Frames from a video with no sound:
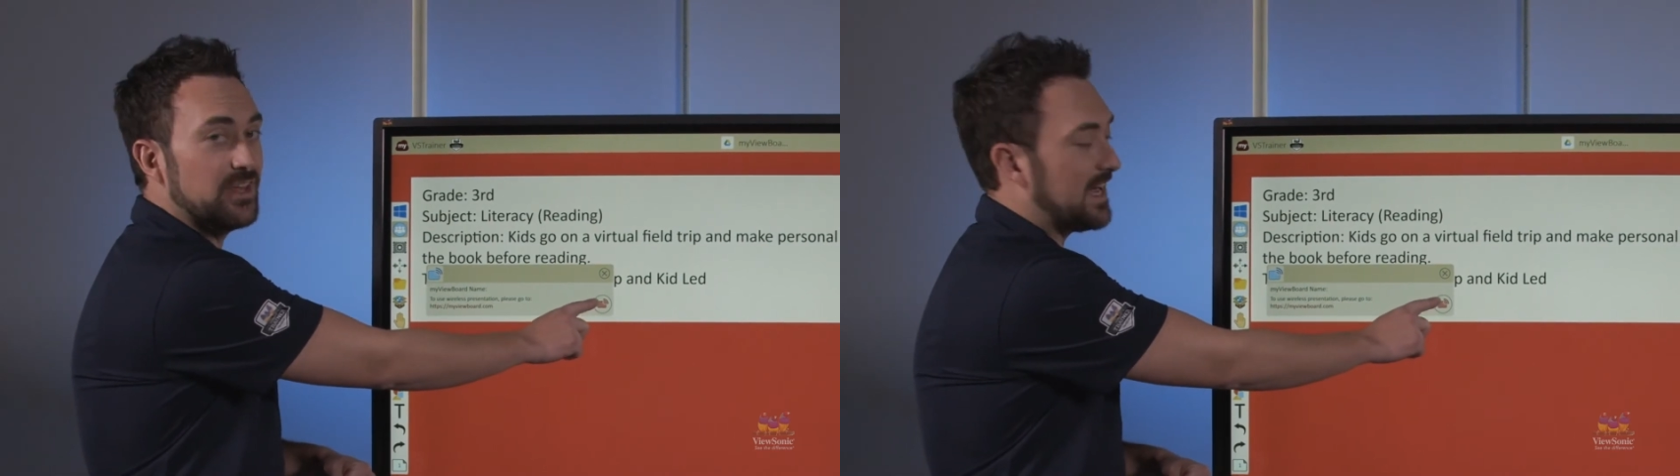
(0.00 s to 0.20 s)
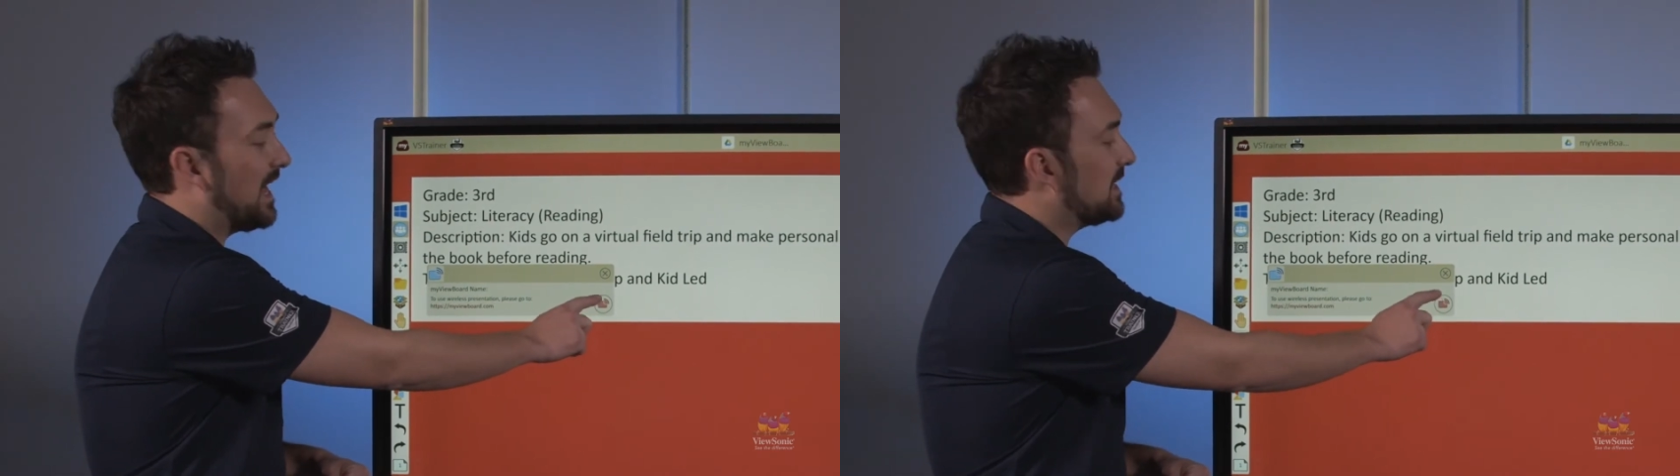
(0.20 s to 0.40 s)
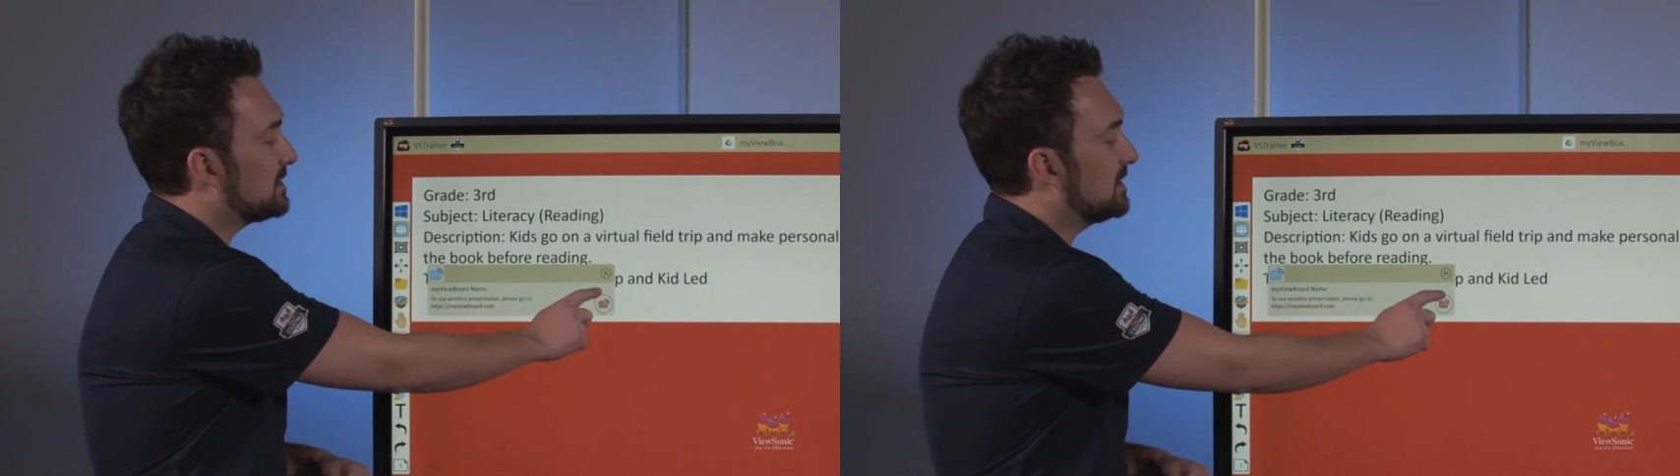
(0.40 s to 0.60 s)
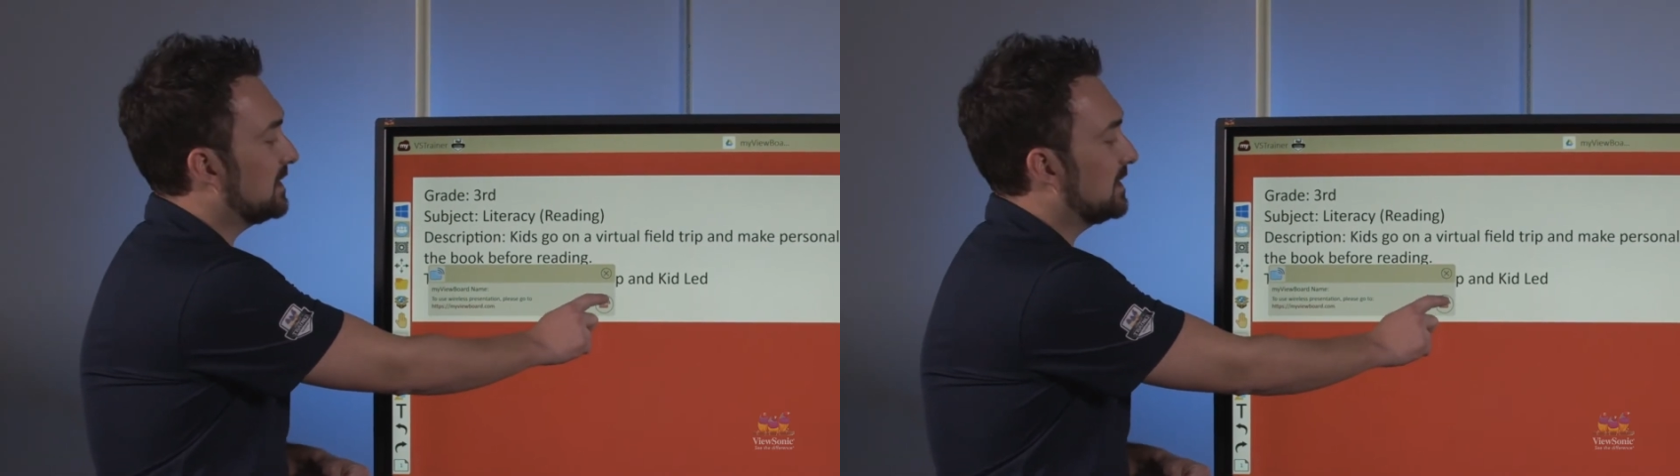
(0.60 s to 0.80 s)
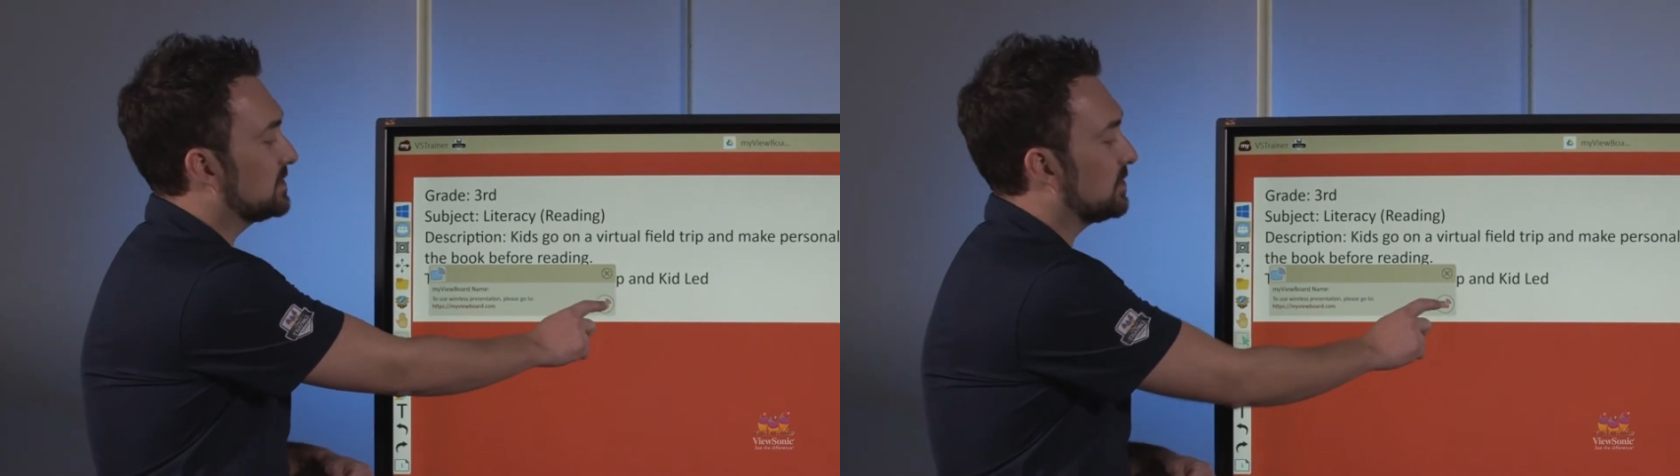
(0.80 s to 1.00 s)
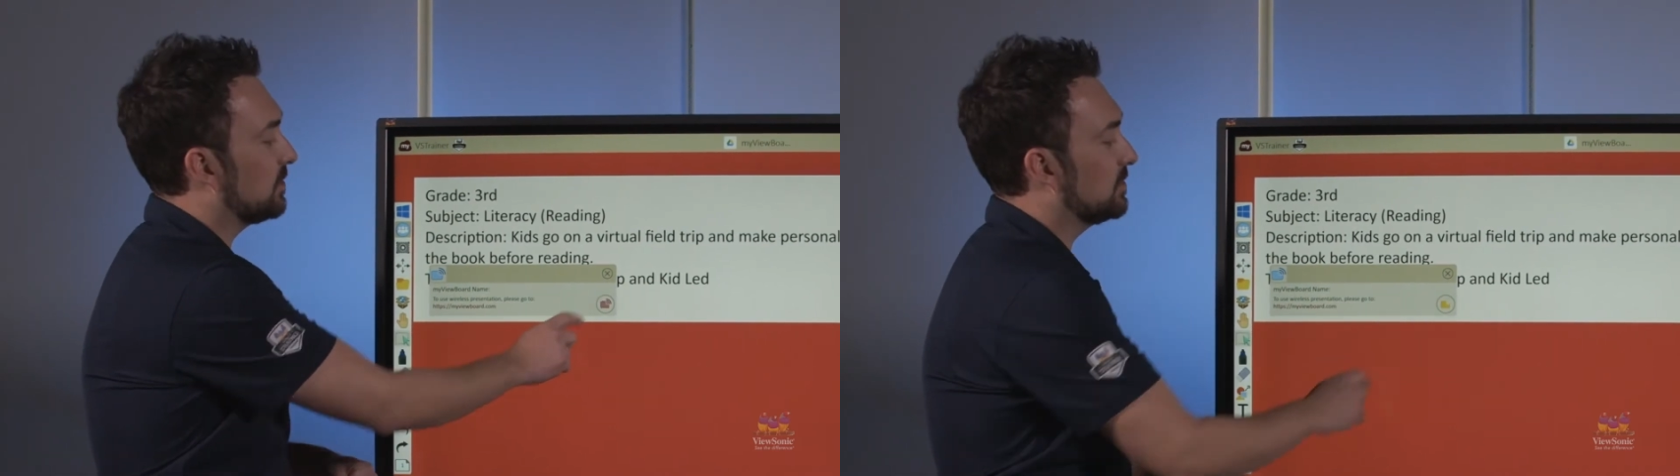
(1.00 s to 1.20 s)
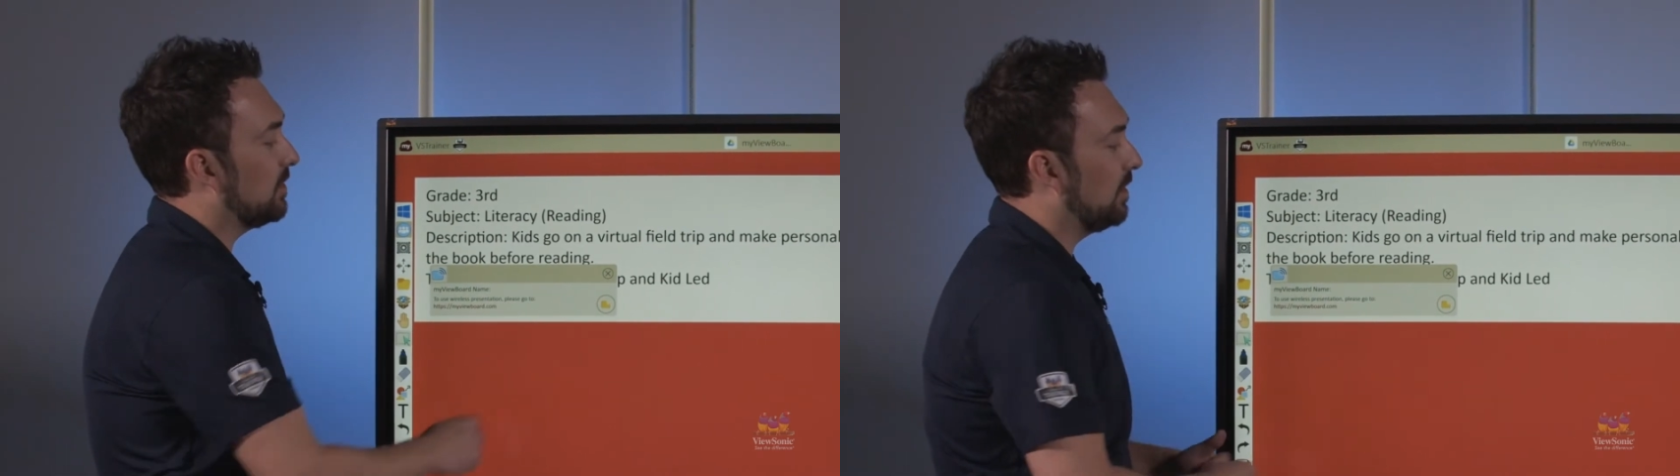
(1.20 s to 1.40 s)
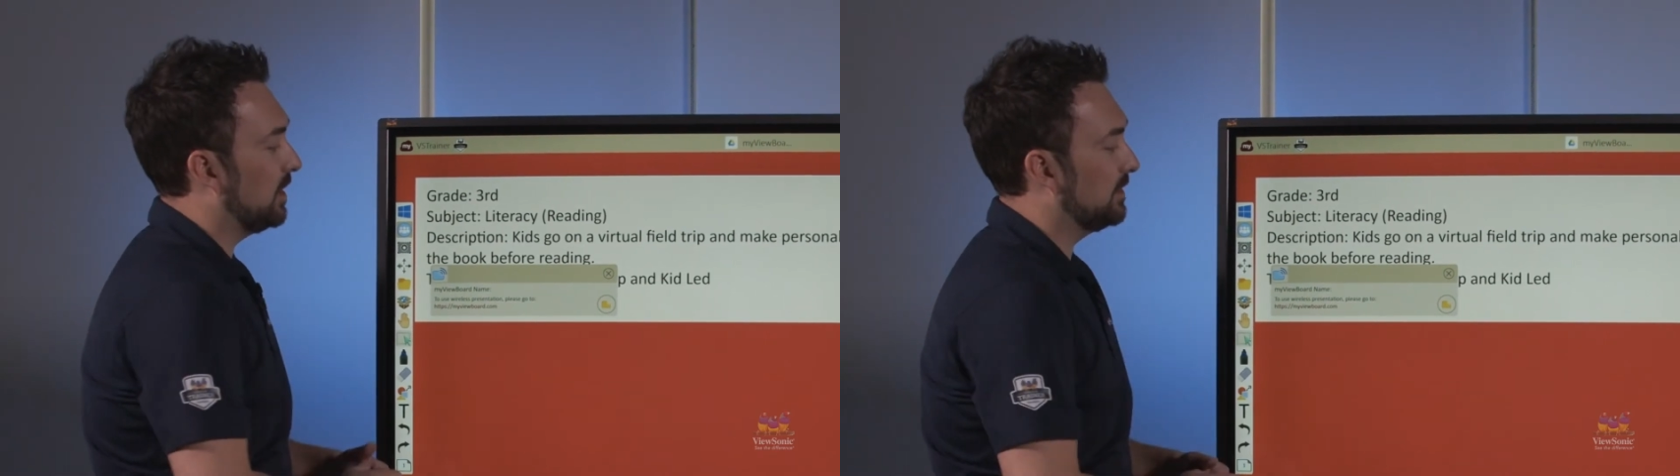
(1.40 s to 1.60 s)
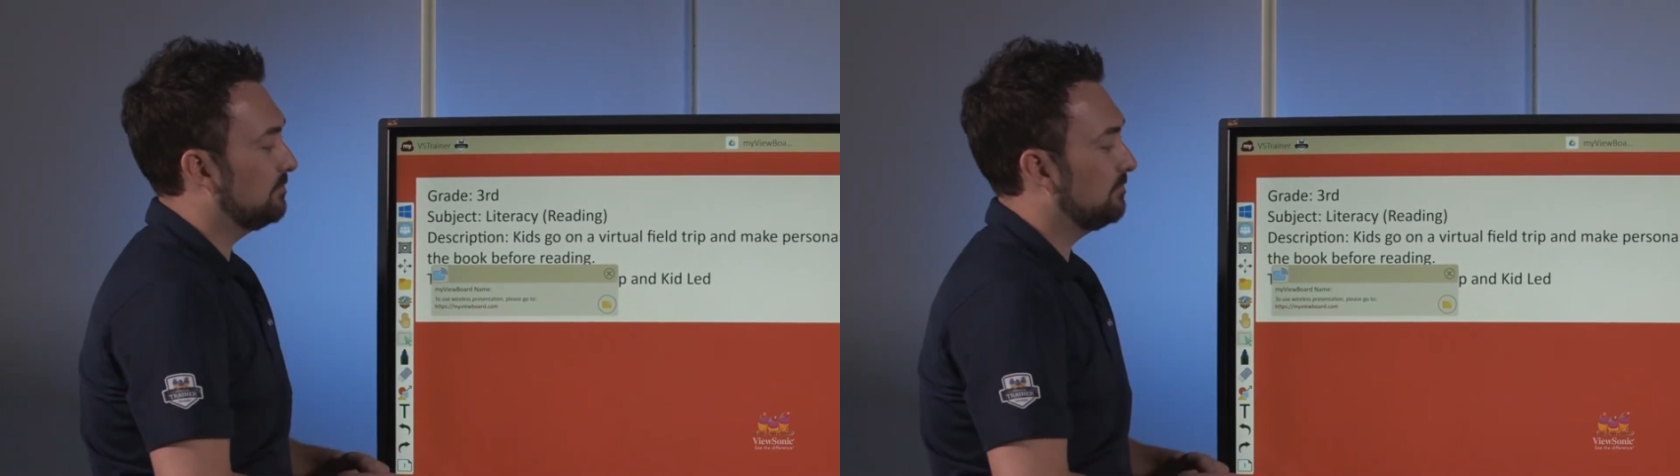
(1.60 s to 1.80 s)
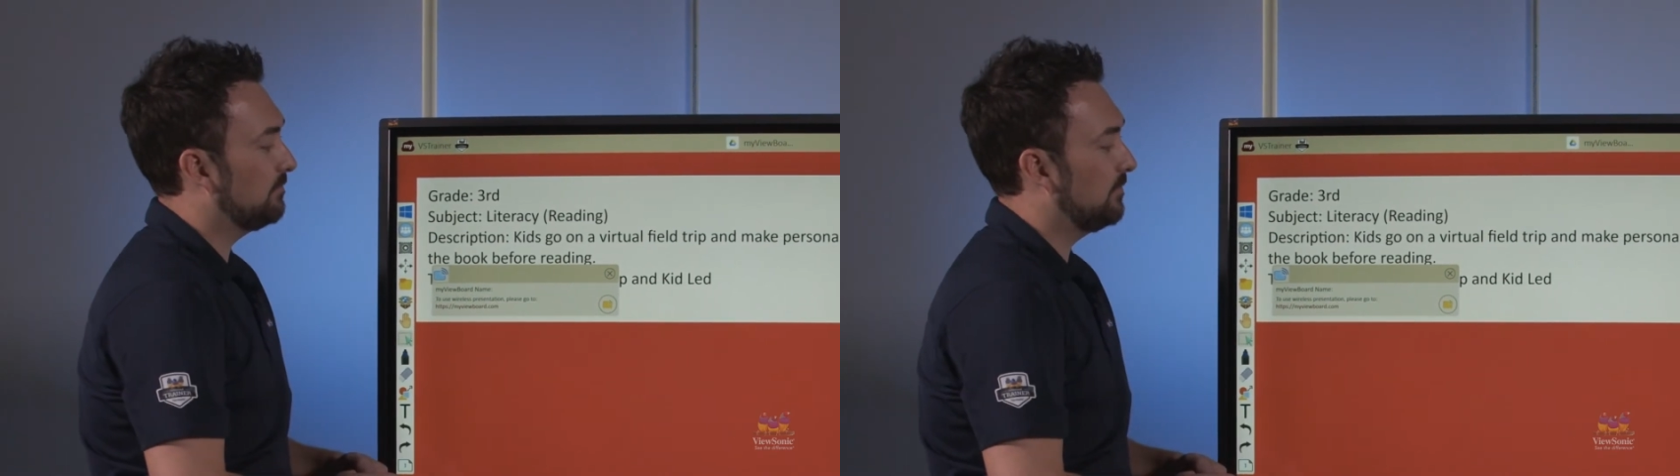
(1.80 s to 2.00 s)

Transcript: that casting is turned on.